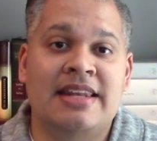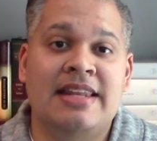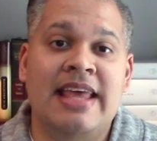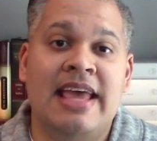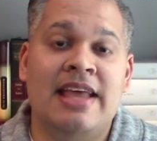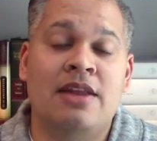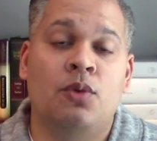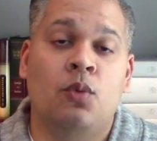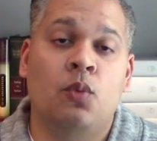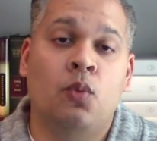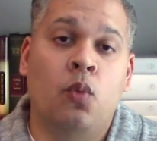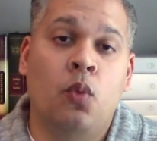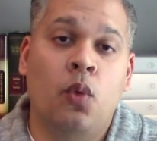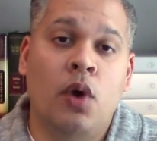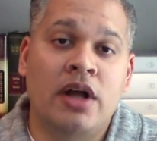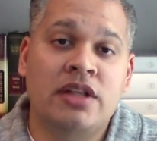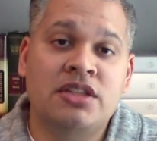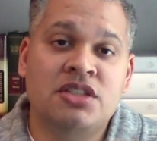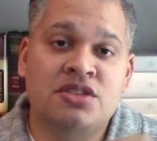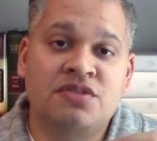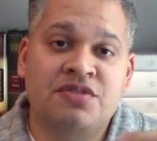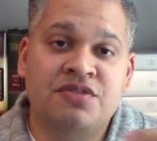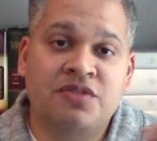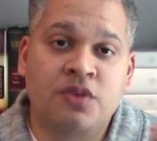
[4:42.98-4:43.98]
then
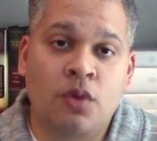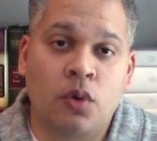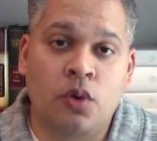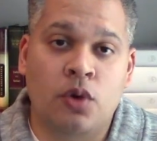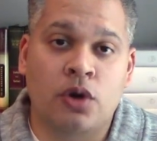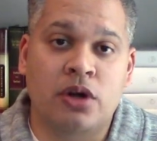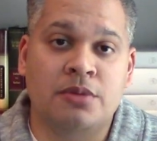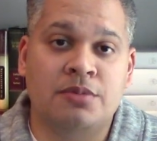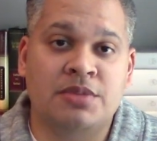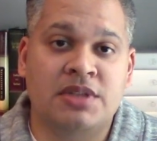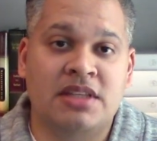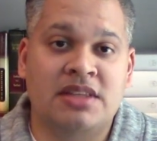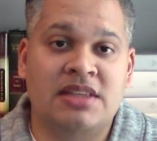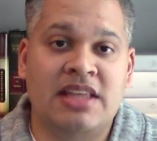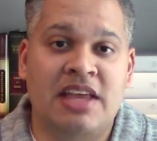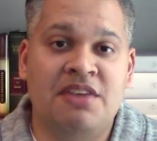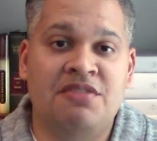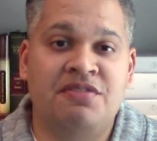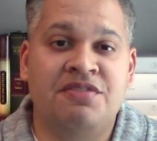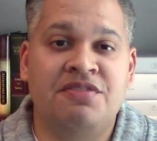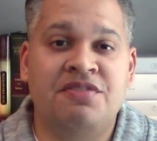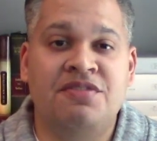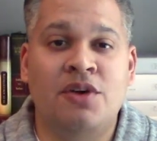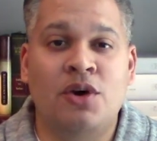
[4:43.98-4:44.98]
once formed, they
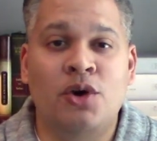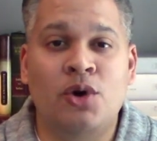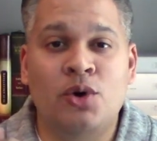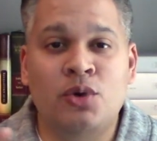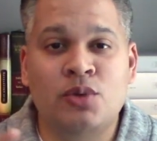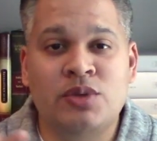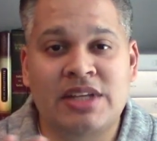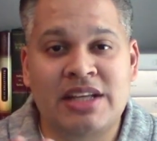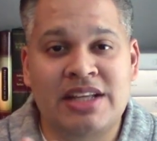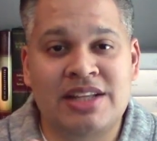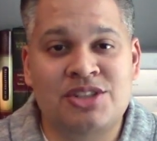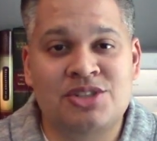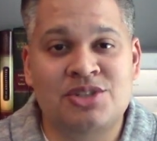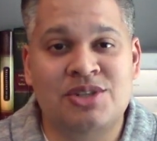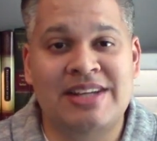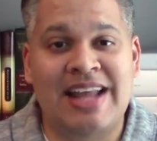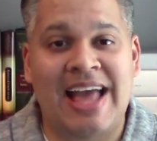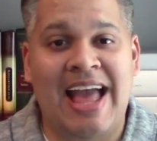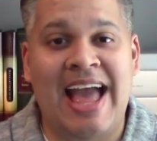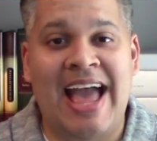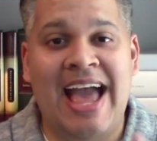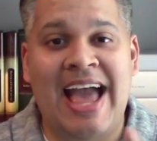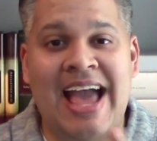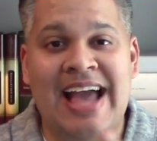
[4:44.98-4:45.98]
fold into an
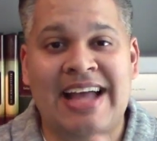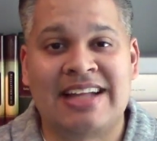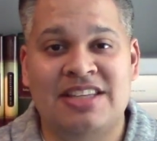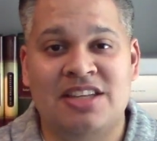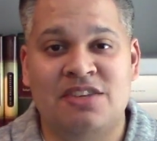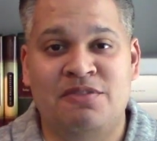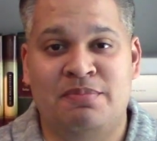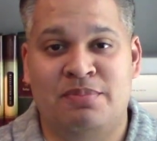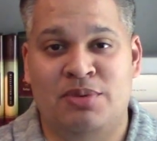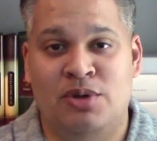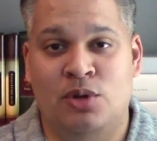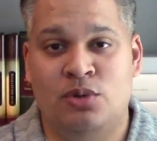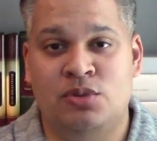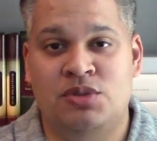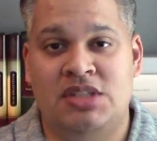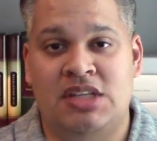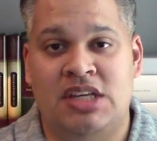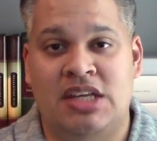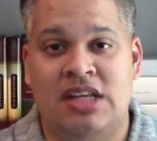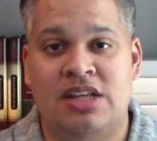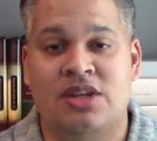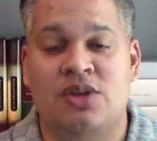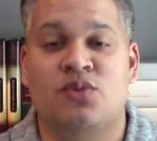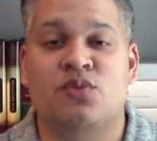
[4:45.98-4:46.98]
active
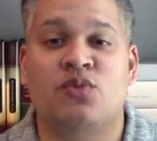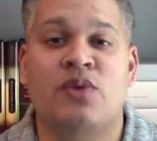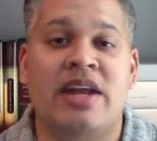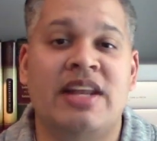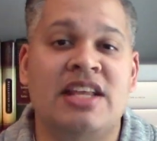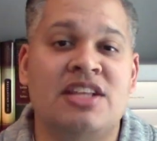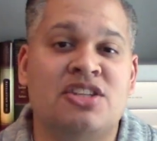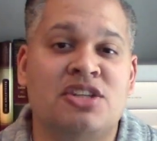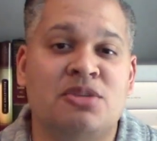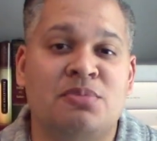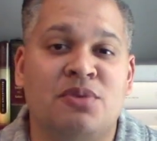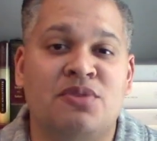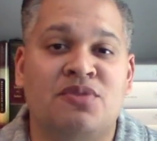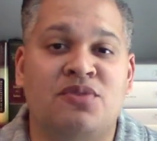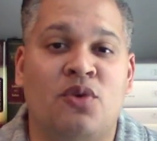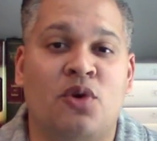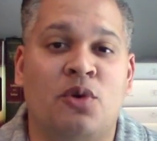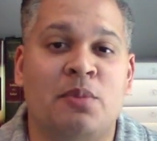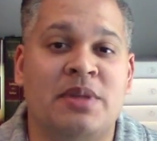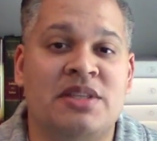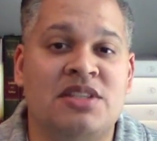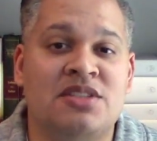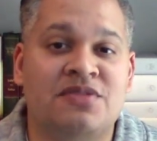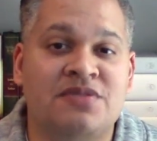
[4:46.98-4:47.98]
protein ready to
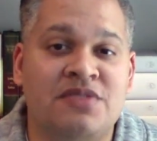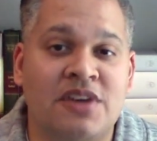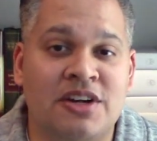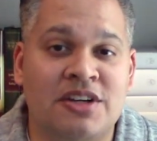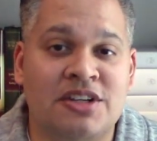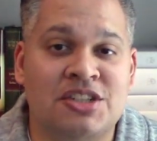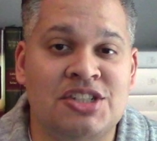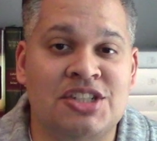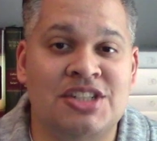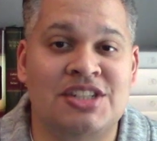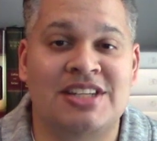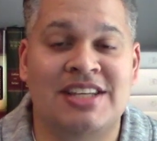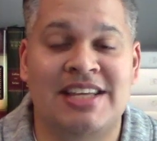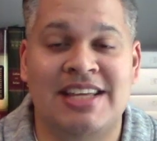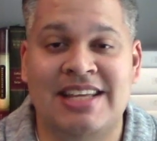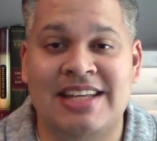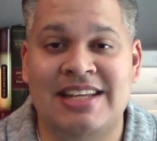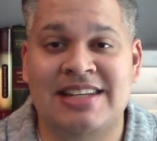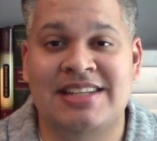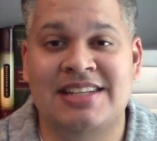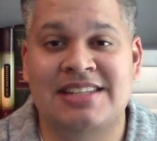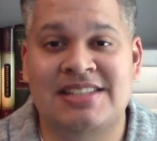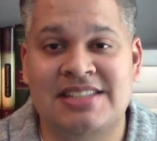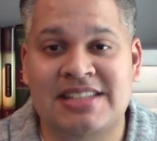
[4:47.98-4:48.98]
perform its function
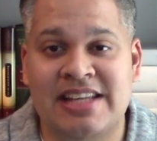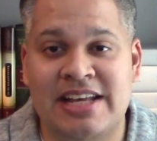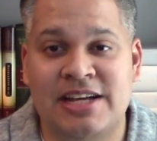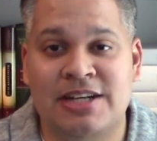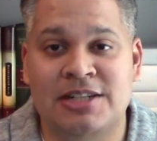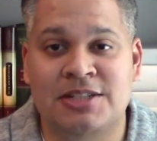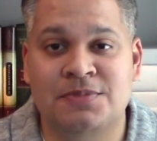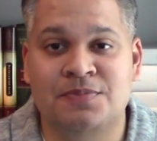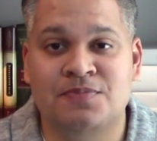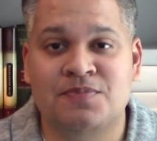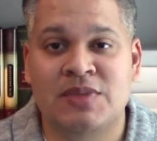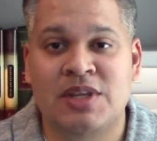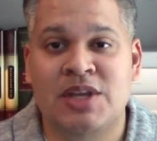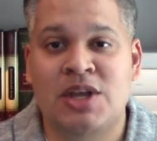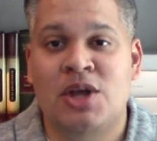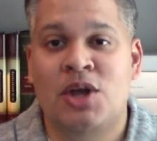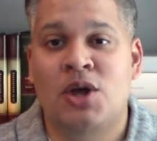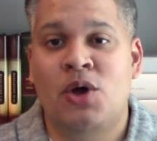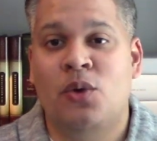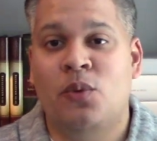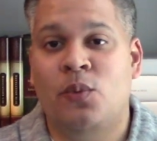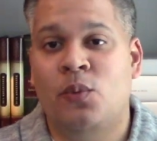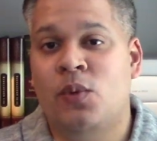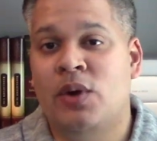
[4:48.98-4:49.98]
in the cell.
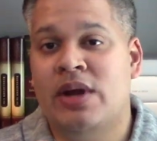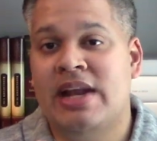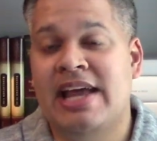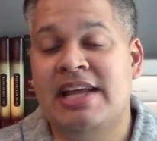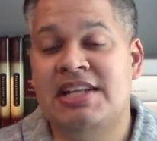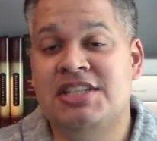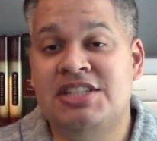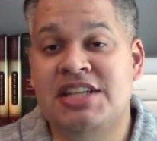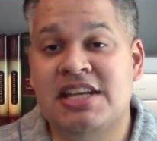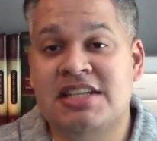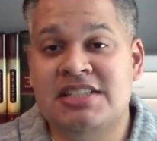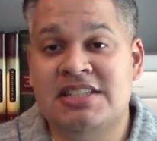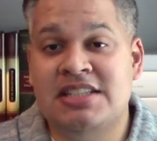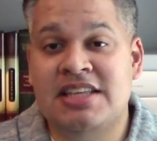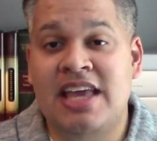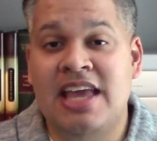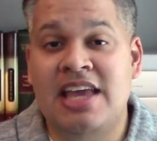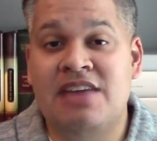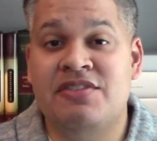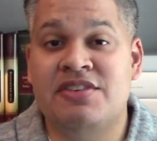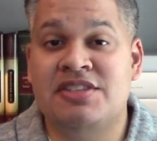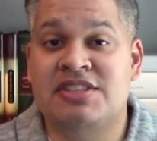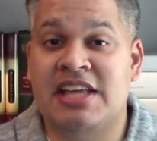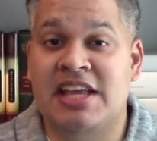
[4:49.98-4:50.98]
What I just
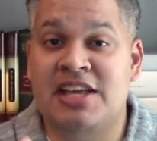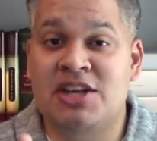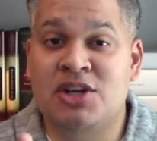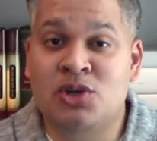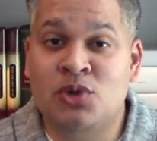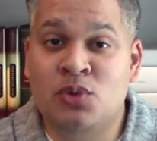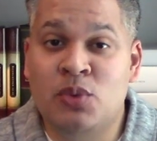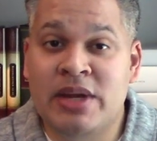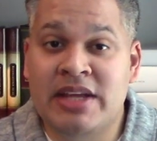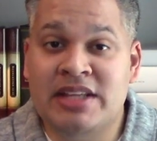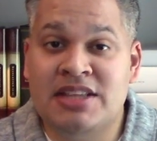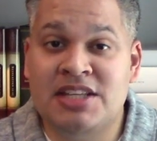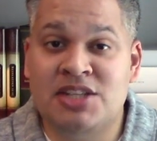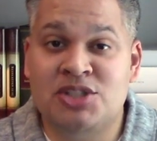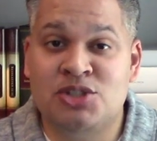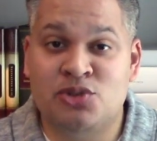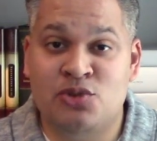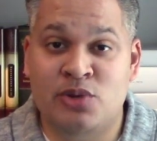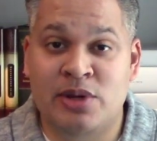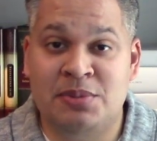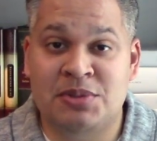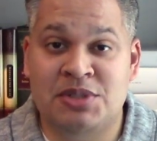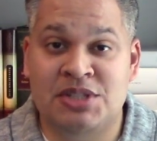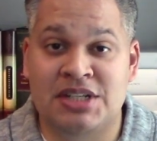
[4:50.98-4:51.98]
gave is a quick
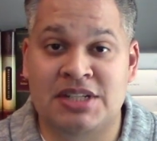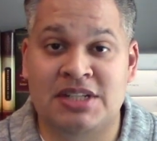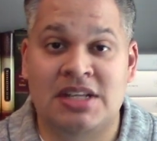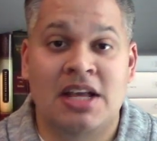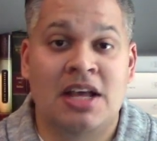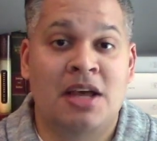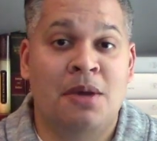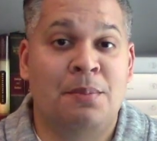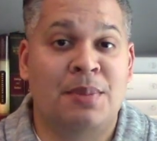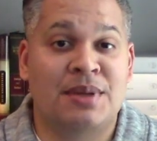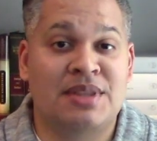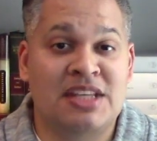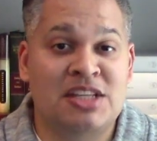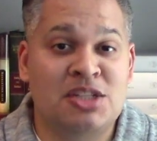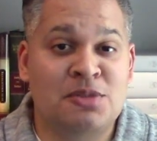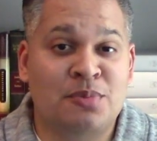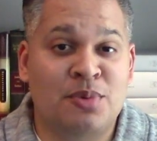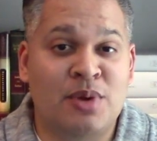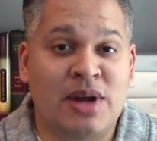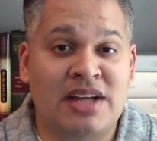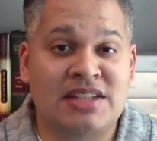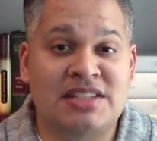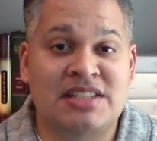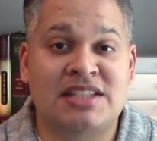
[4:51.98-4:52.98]
description, but this
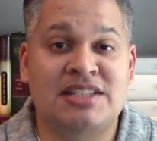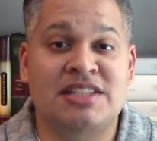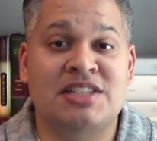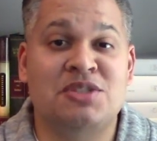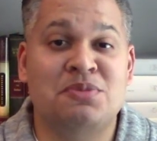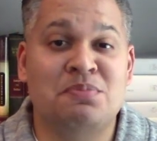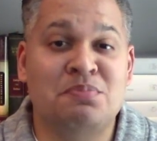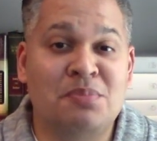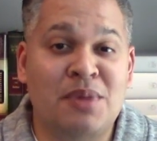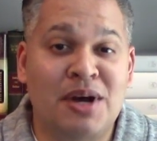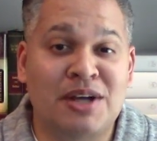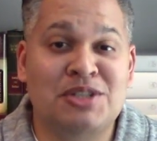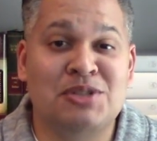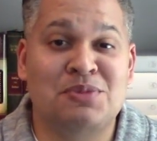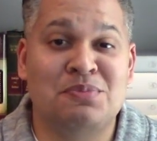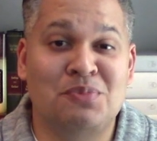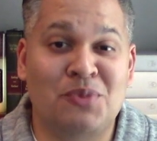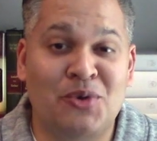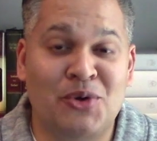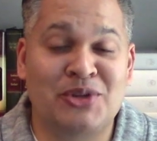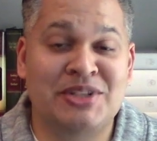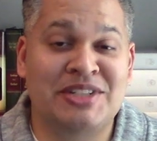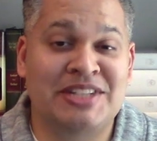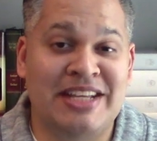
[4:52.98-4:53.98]
process is much
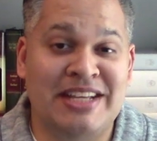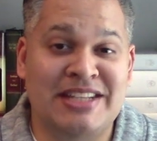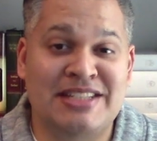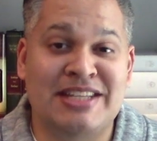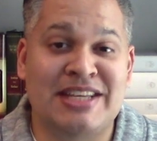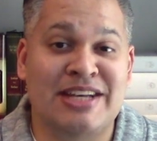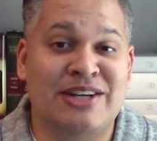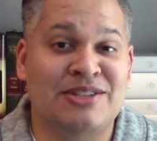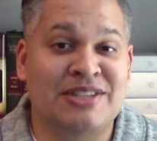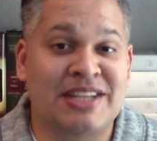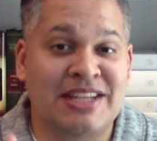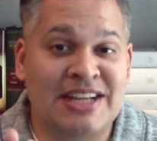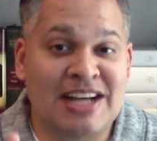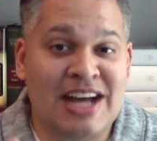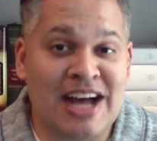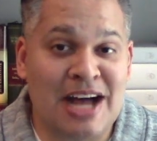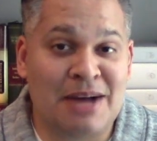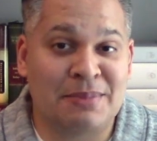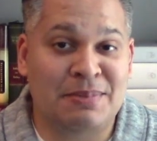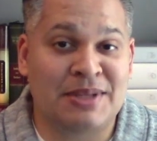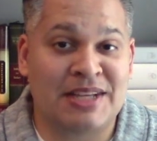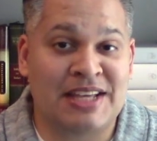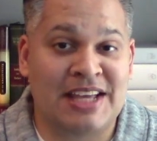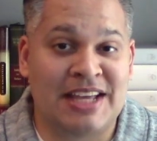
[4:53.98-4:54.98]
more detailed and
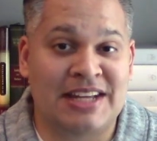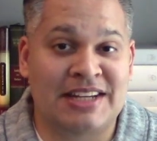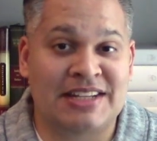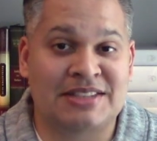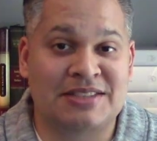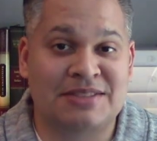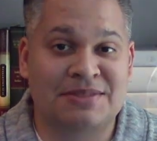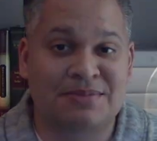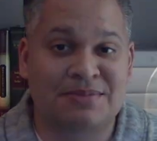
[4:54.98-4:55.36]
complicated.